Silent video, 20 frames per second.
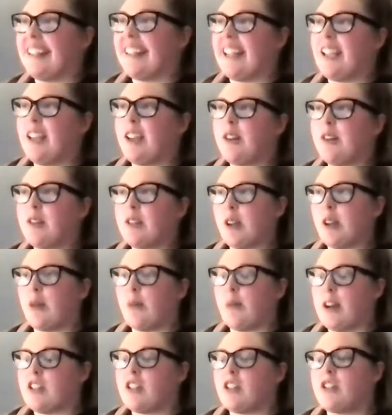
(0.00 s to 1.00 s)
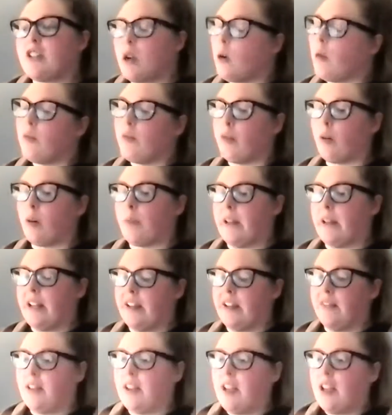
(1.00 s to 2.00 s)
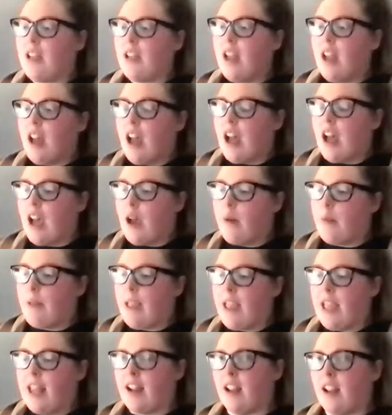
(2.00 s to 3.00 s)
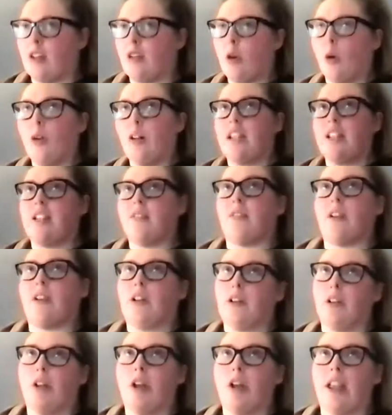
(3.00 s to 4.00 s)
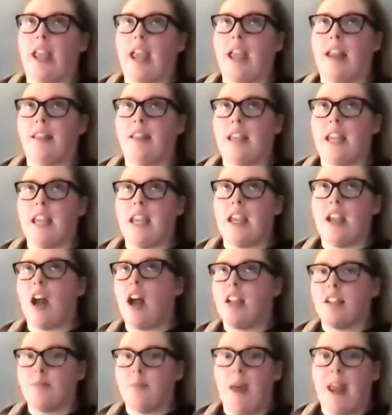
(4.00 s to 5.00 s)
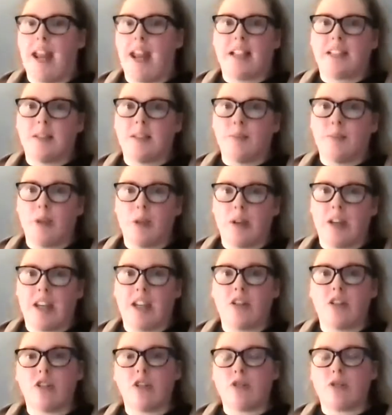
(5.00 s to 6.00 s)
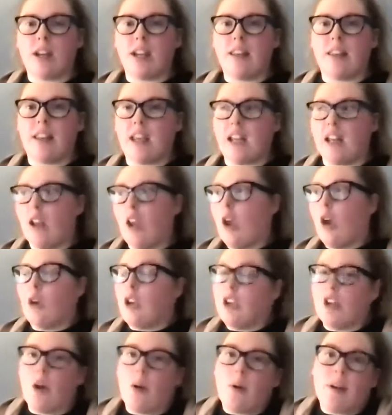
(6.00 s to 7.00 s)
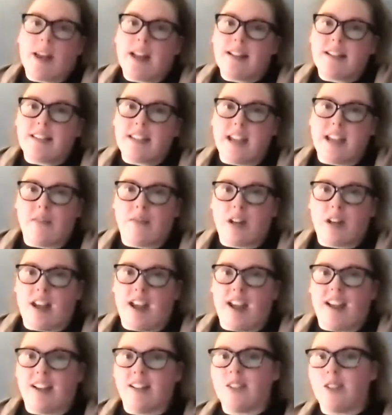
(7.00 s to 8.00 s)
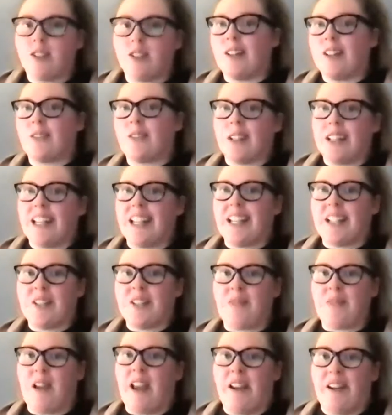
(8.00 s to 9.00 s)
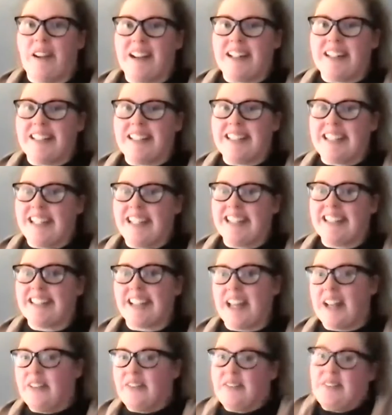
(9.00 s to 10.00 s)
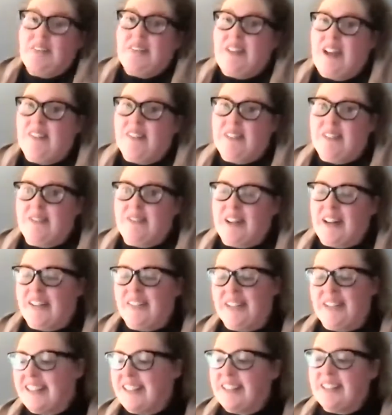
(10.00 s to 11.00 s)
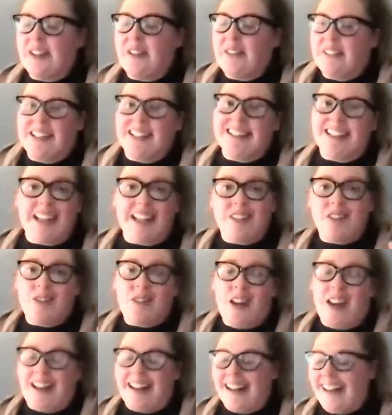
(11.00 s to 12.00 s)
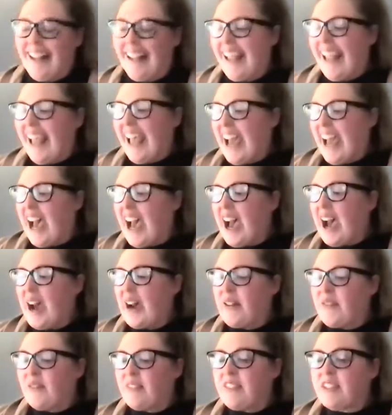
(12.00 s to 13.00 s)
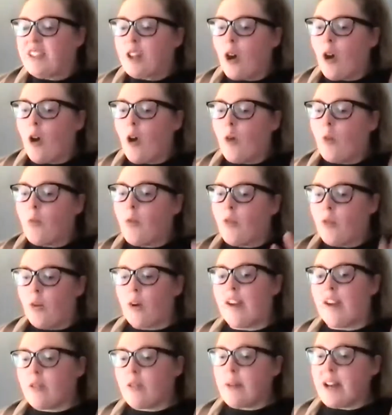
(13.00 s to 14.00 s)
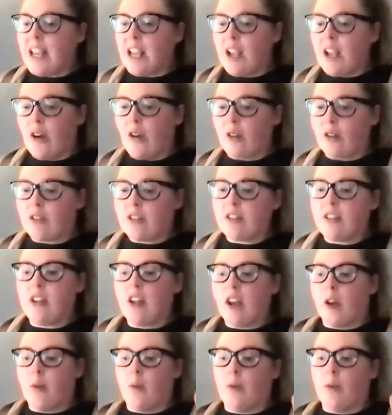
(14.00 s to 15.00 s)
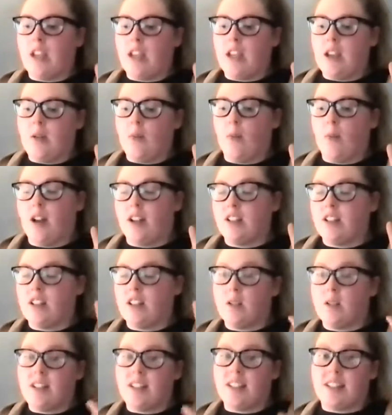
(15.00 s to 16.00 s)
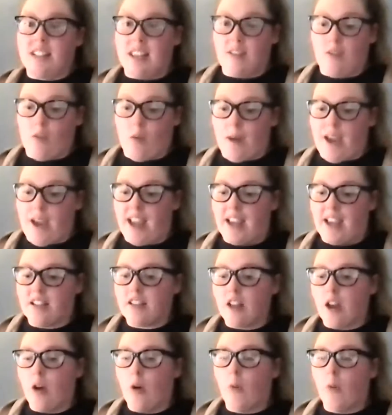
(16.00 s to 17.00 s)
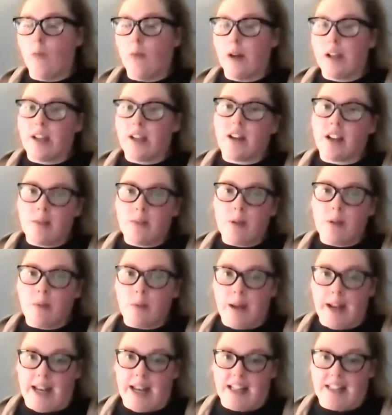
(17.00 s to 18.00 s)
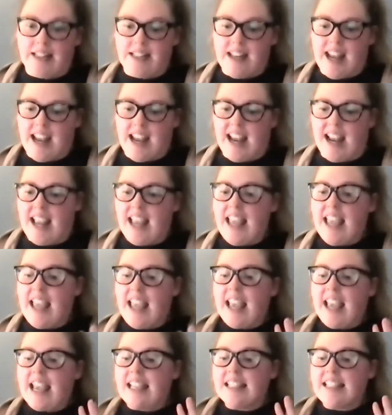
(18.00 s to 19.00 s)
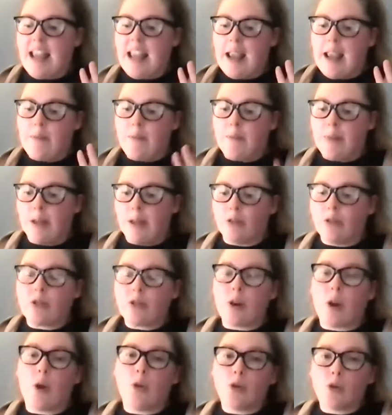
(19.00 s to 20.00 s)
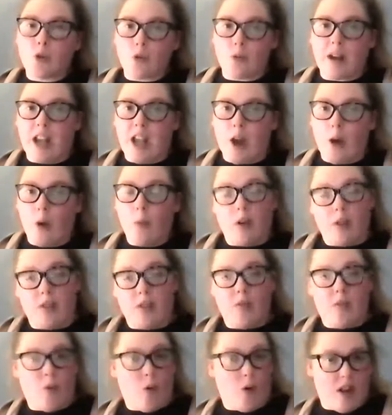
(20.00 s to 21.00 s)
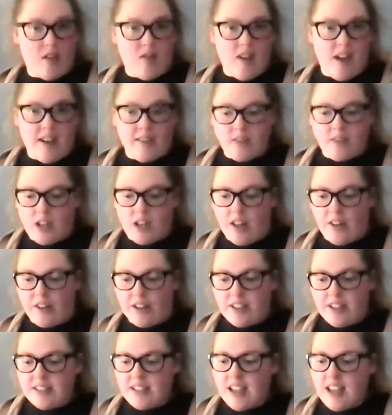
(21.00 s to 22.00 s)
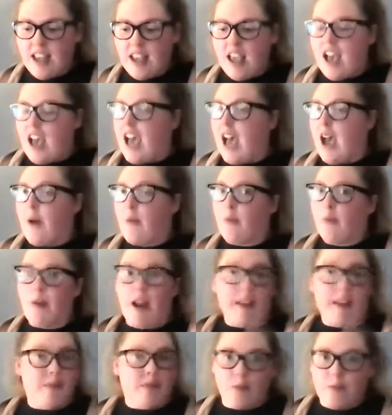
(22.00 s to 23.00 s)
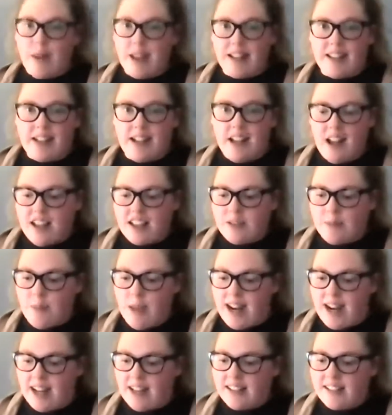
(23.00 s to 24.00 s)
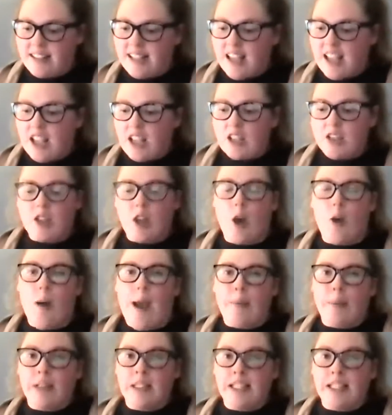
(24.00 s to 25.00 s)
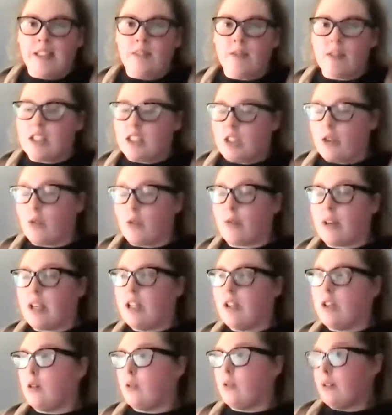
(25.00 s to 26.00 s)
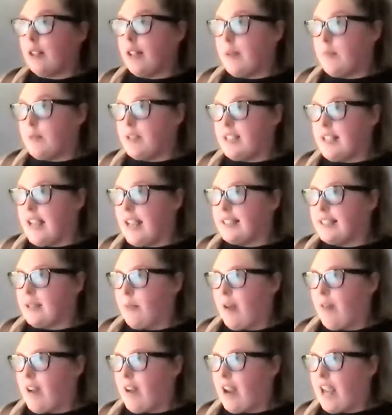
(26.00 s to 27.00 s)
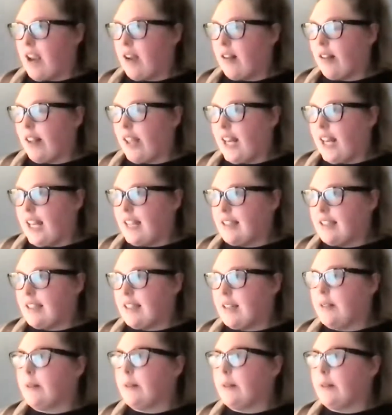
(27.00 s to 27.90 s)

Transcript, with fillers: Thank you so much. It's so informative um, and a totally different look at the cosmetics and beauty industry that you don't get to see every day. So it's really inspiring to see this kind of unravel in front of us. It's always, it's fun. Um, so before everybody goes, we want to do this giveaway. So, what you're going to be winning today is a build your own trio worth $45 um, right from Mented Cosmetics. So I believe it's three nude lipsticks. Am I right here, ladies?